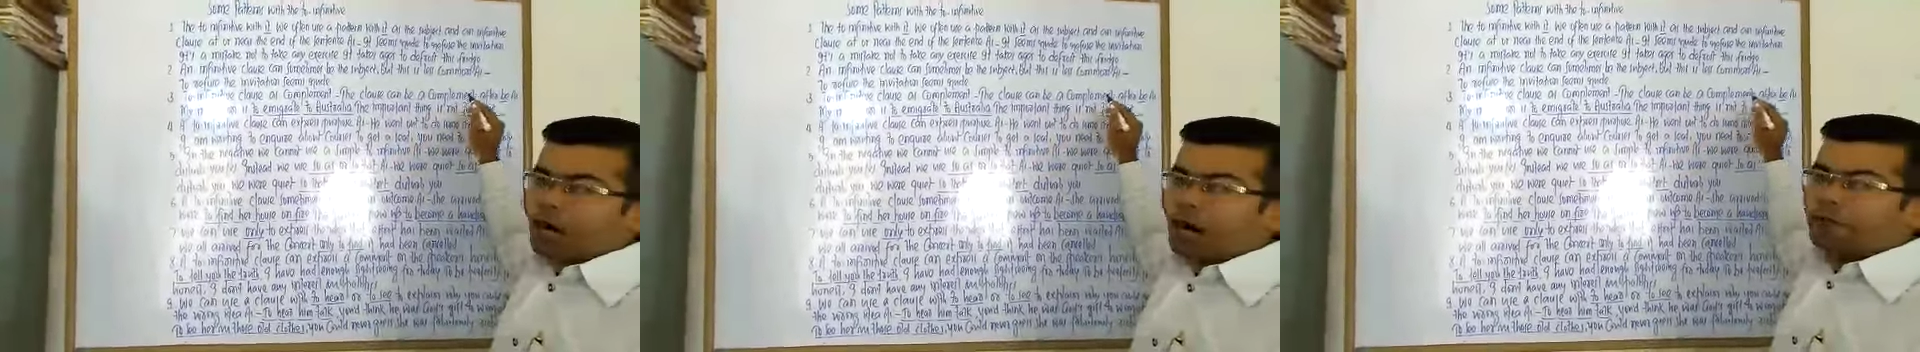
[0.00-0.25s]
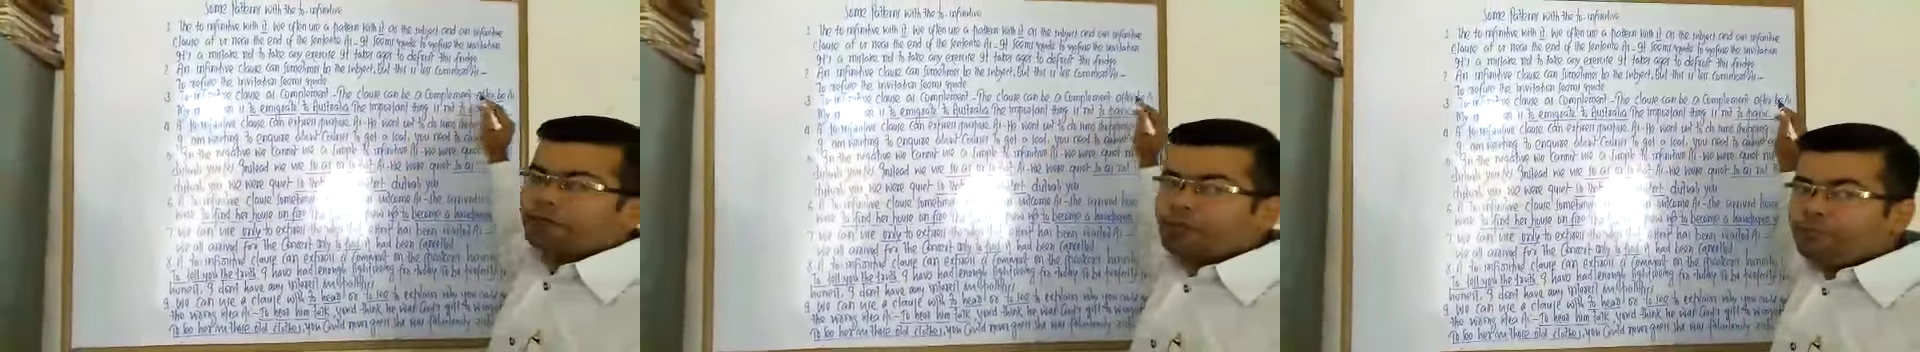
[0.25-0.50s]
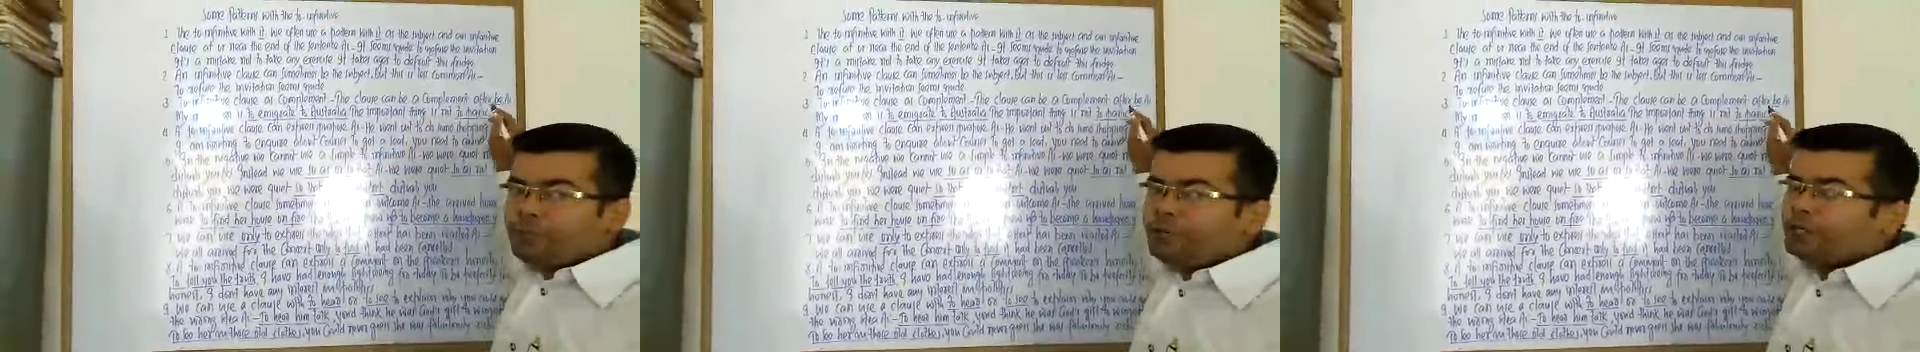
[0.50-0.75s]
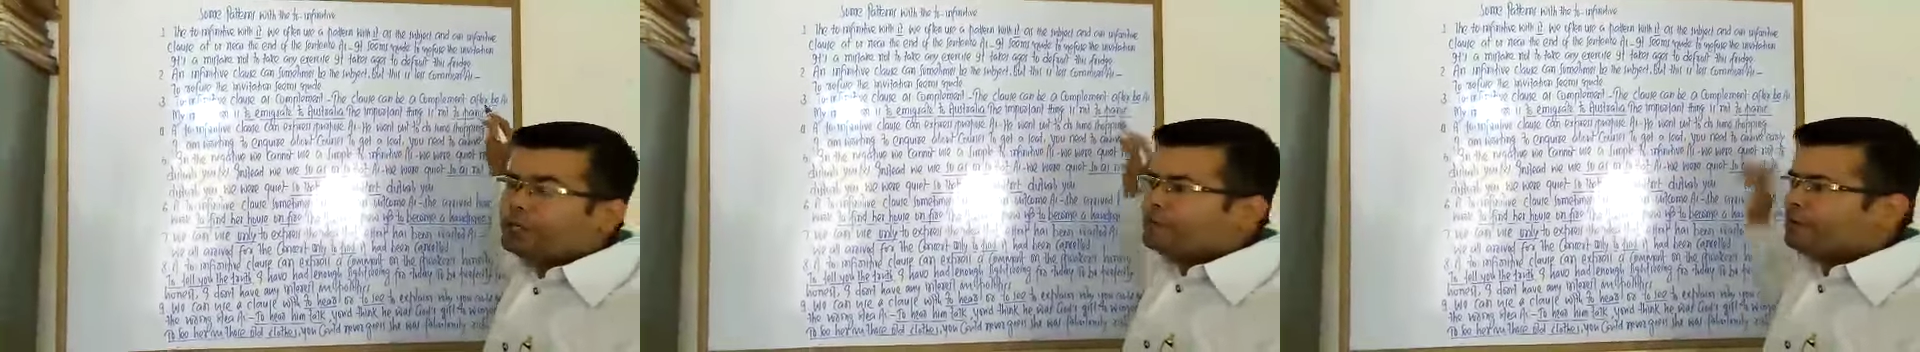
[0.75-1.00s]
after
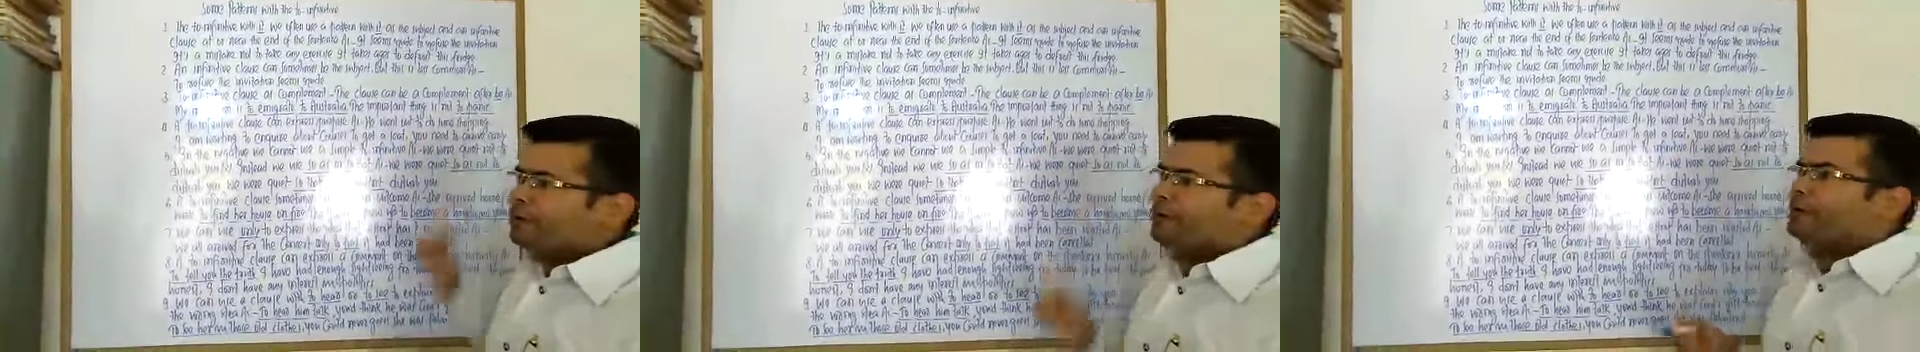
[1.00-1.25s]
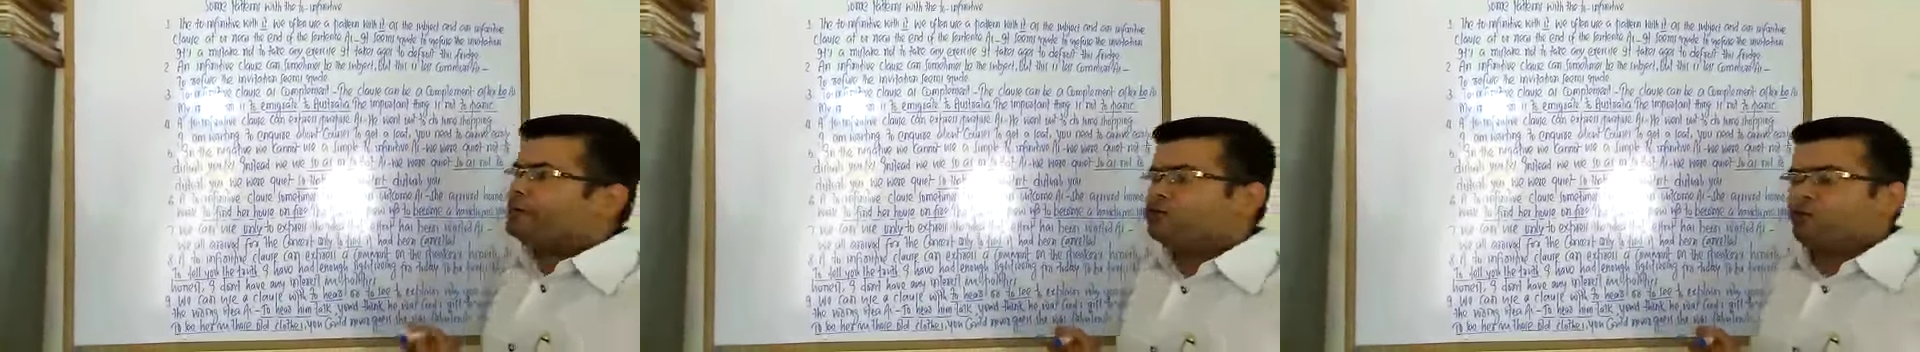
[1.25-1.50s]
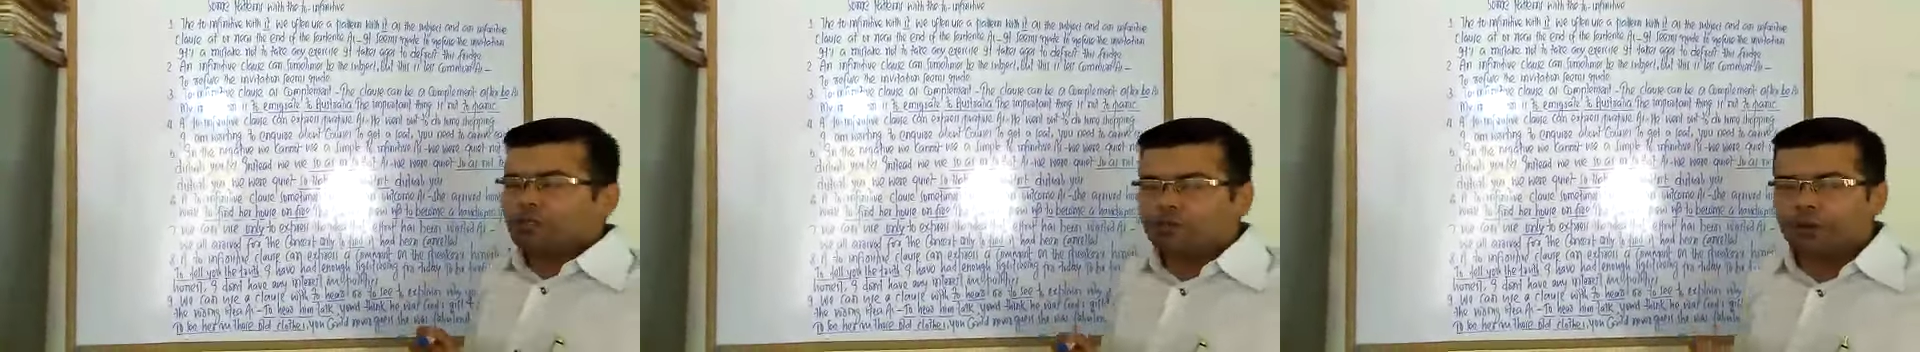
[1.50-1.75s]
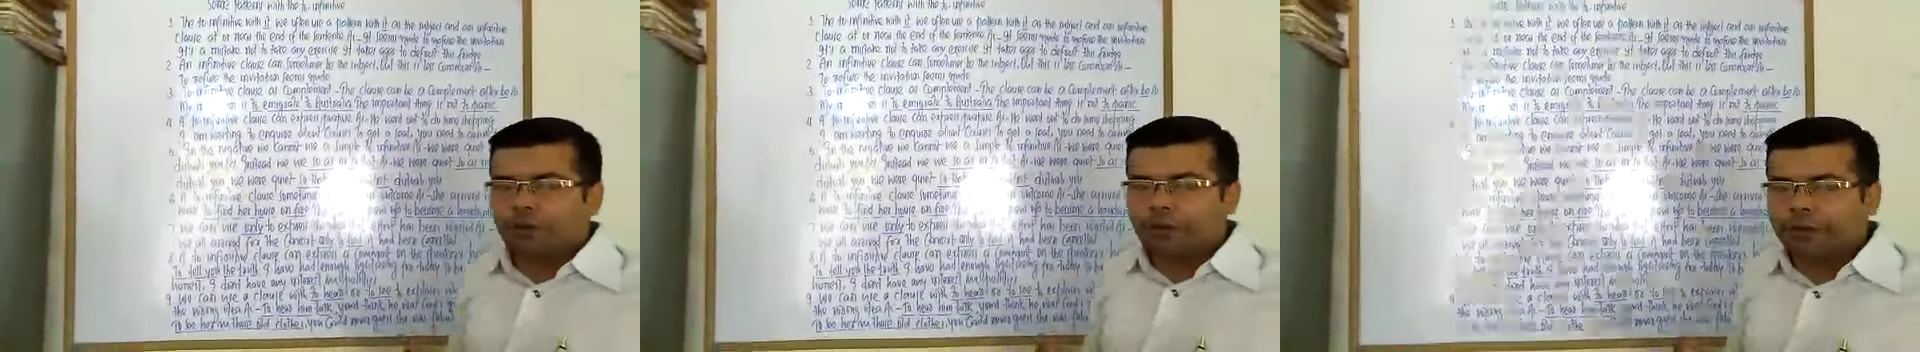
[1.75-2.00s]
be. Be means you must
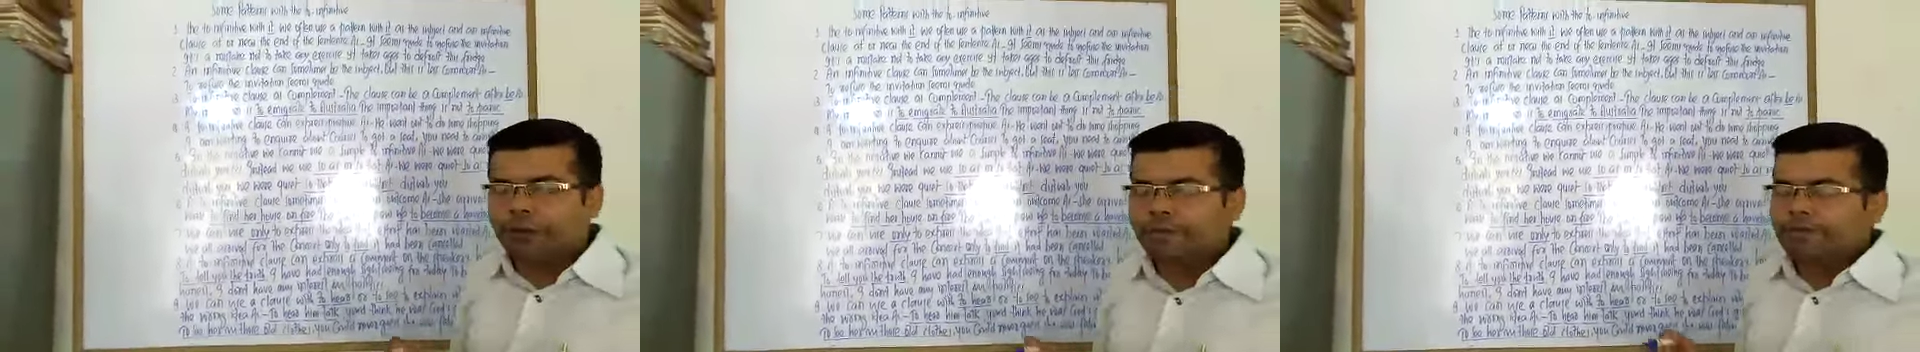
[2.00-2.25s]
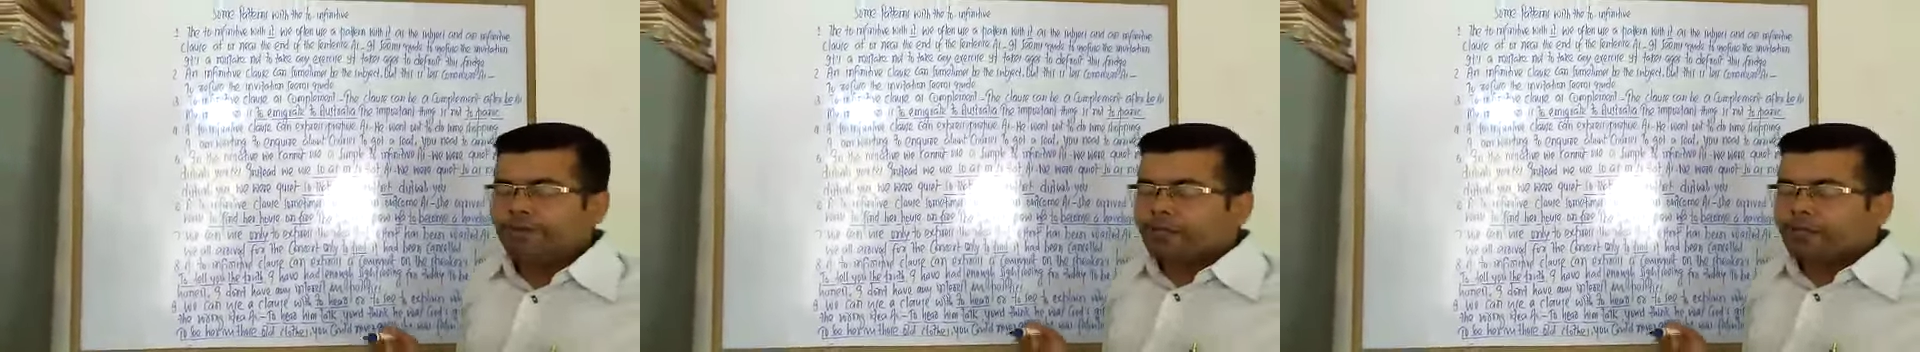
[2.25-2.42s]
be knowing